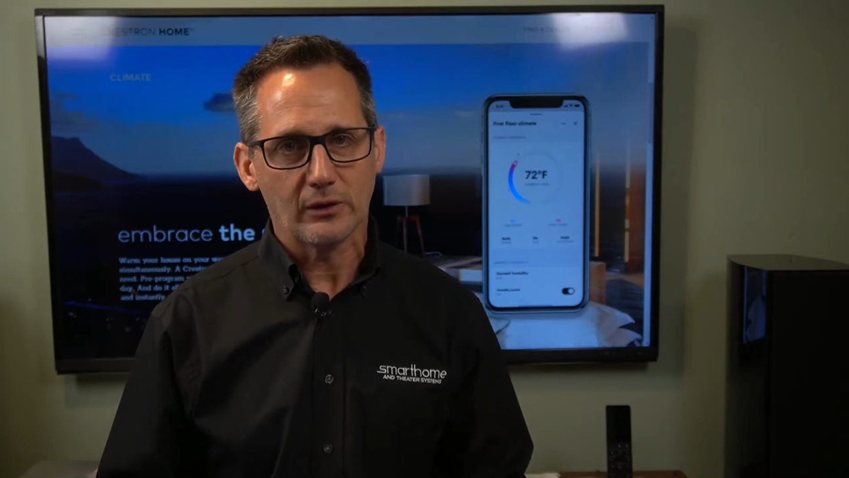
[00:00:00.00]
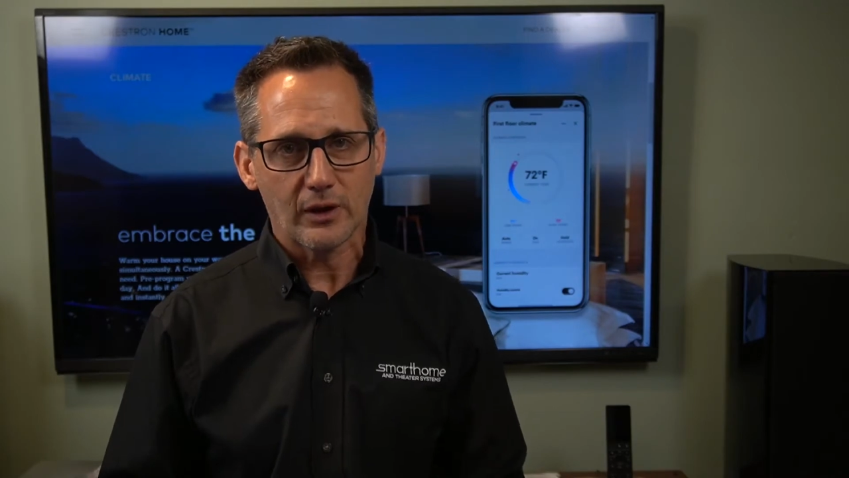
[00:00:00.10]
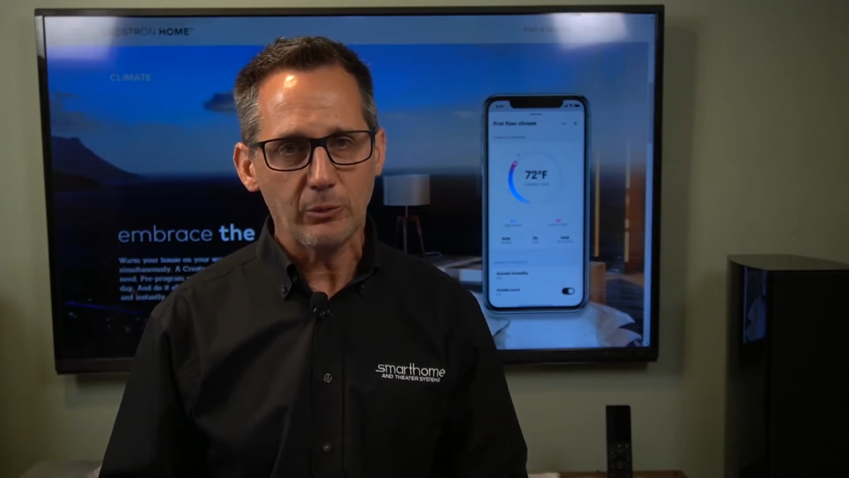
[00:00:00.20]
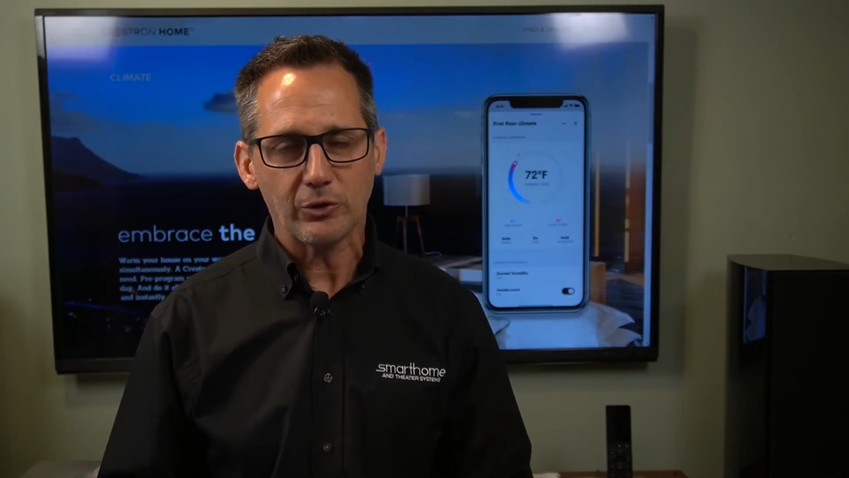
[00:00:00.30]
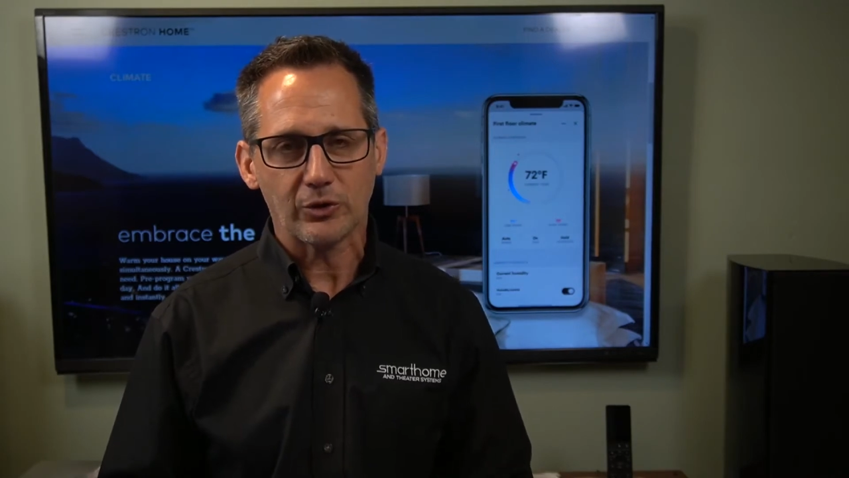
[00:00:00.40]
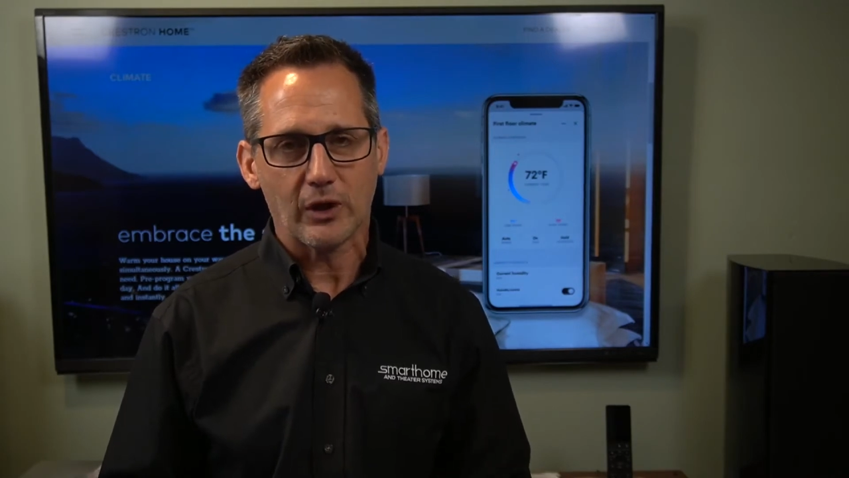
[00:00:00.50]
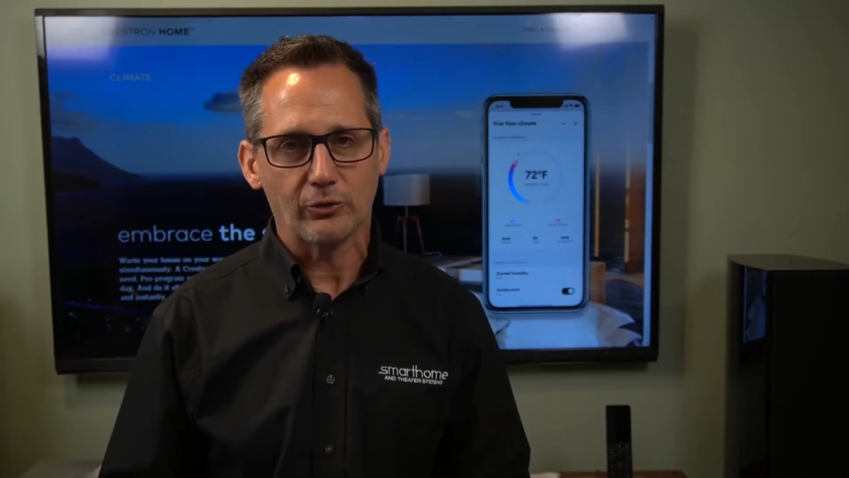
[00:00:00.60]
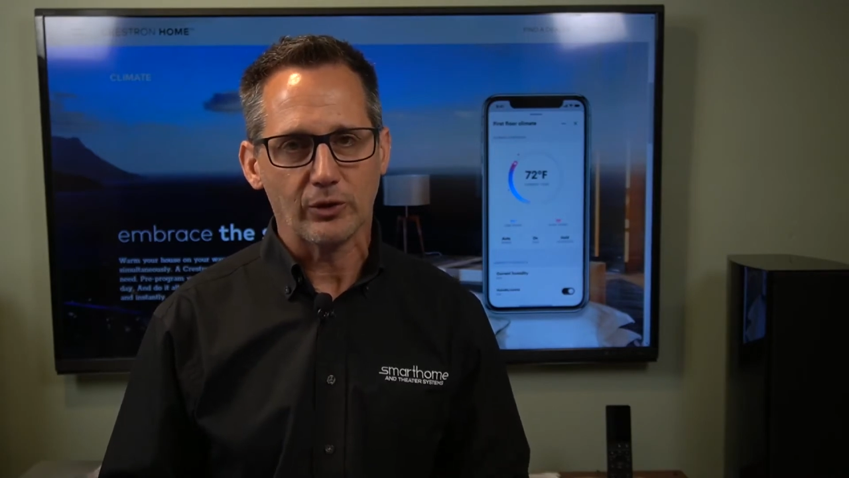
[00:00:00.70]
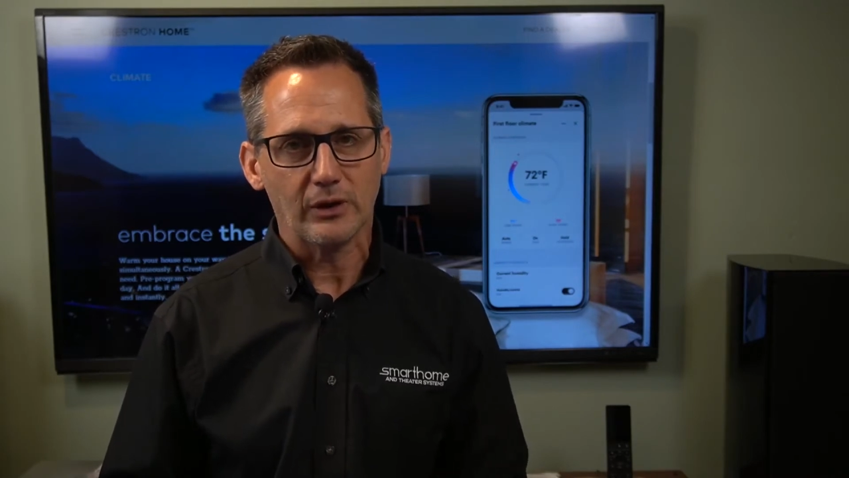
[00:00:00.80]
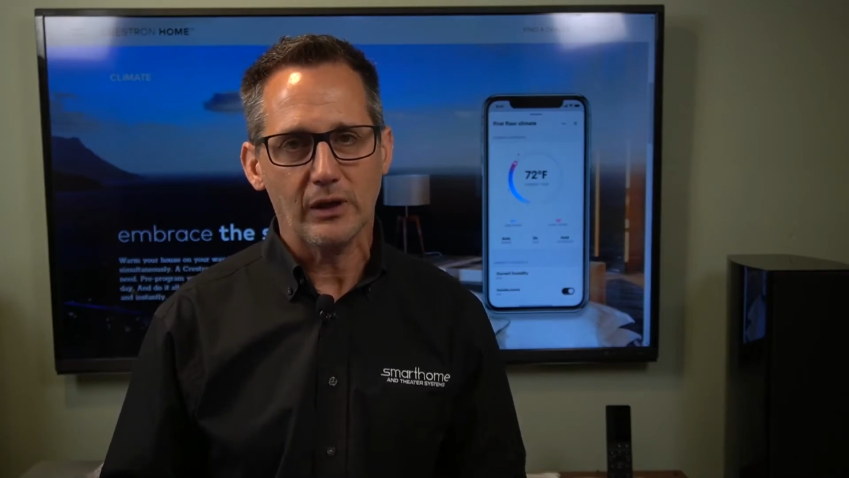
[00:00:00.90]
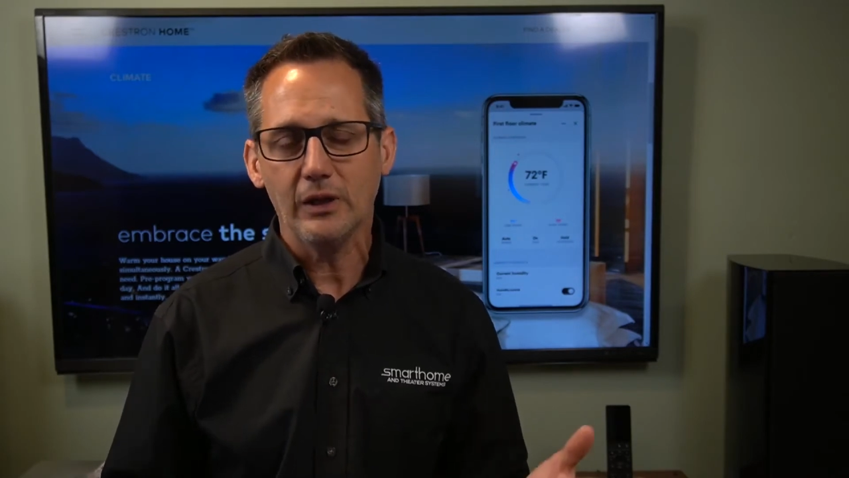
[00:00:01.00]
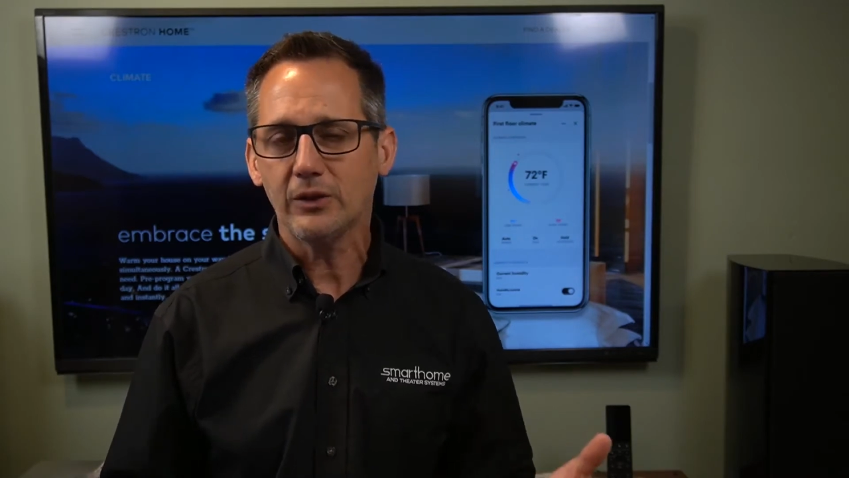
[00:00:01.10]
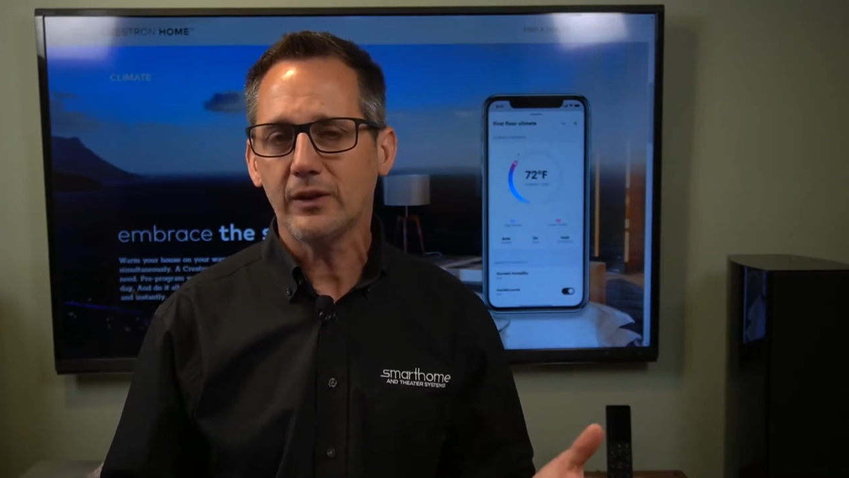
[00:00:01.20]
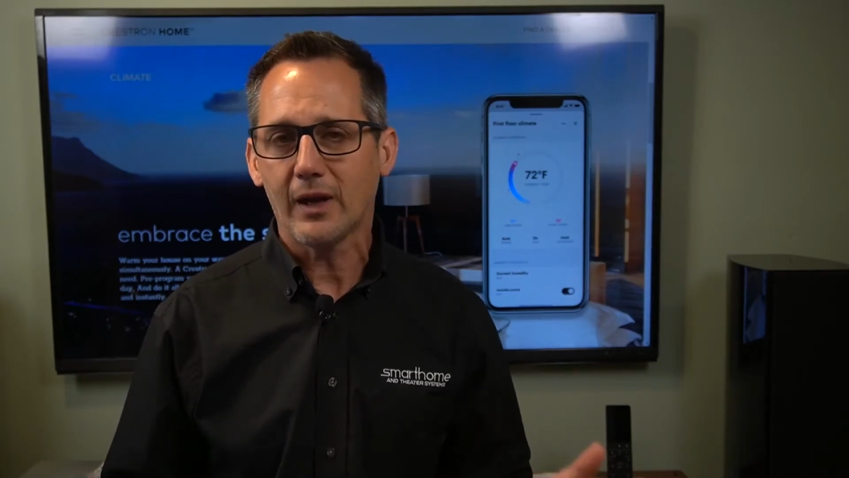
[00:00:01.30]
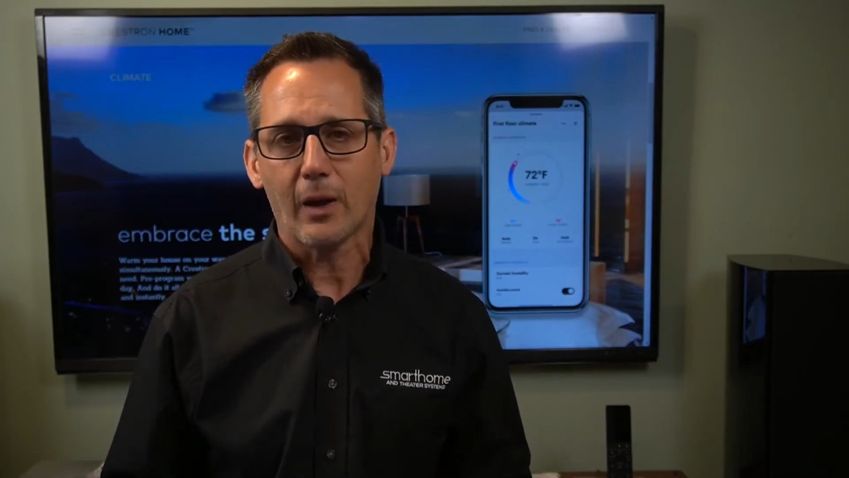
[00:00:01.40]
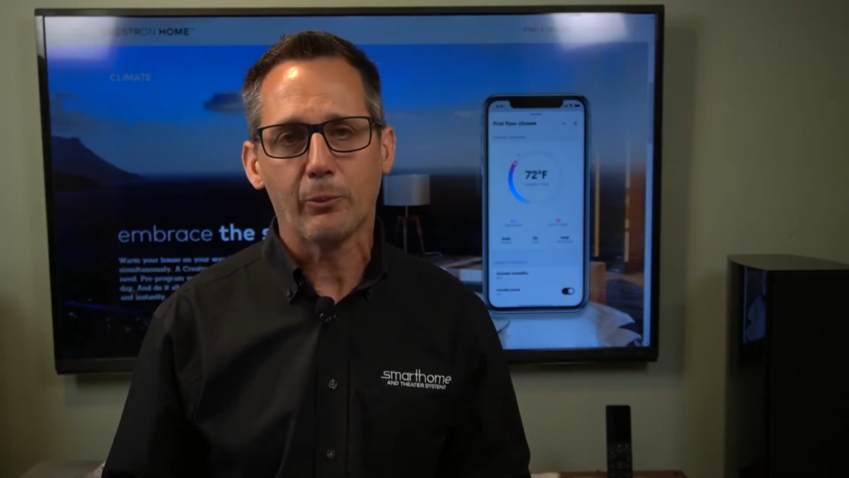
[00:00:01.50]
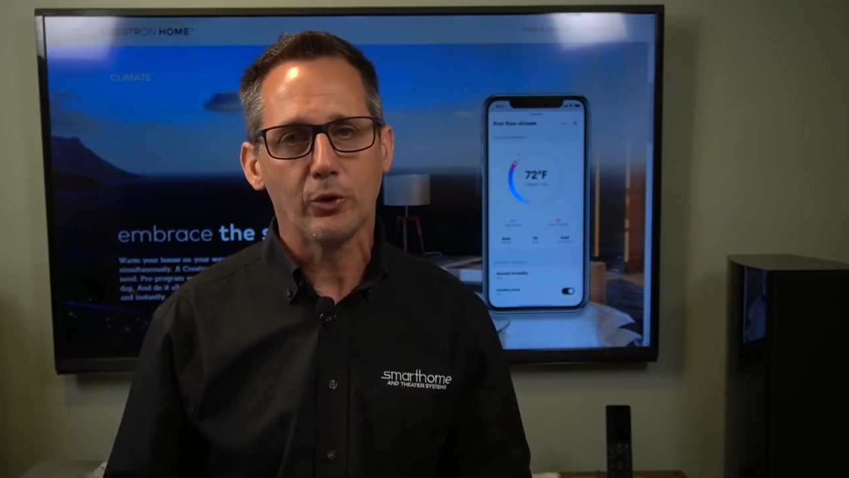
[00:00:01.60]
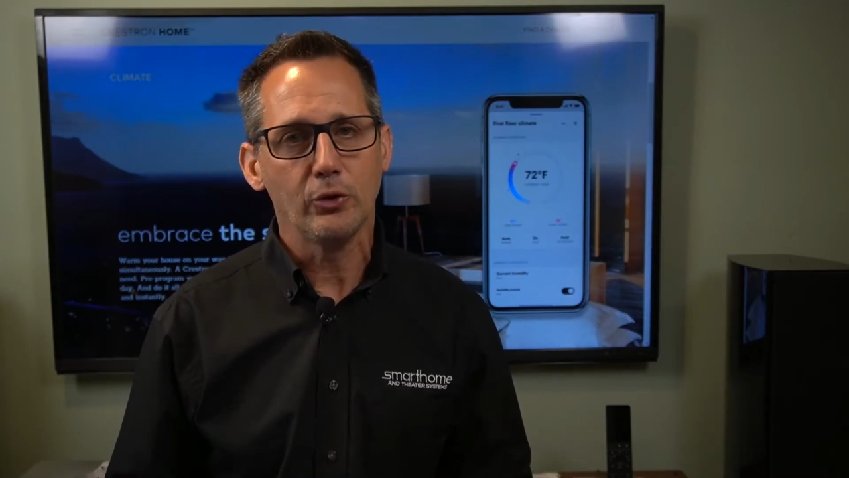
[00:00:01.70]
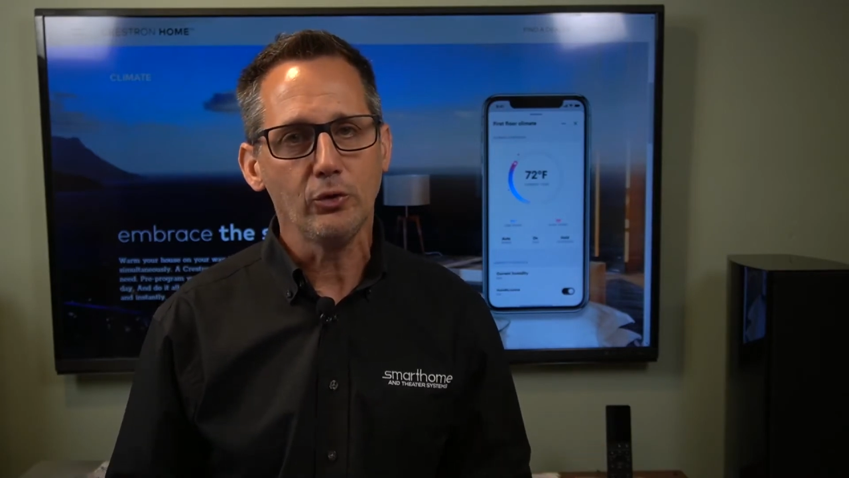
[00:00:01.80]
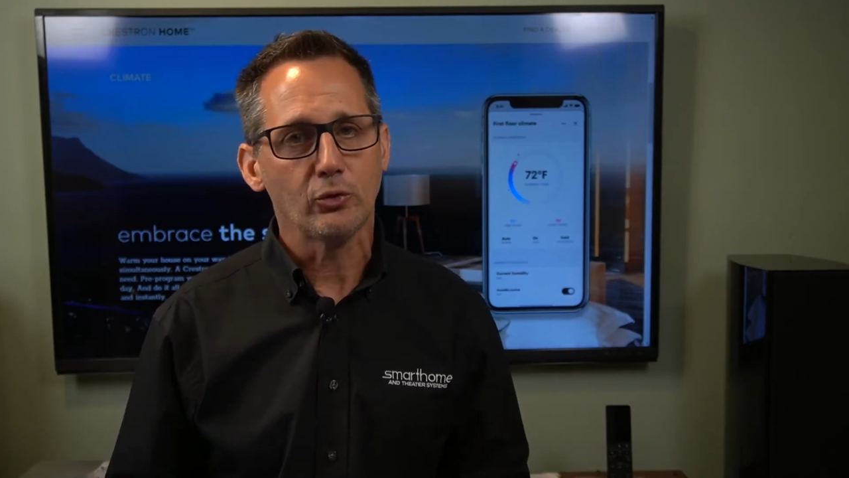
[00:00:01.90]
climate scheduling, it's the app you use.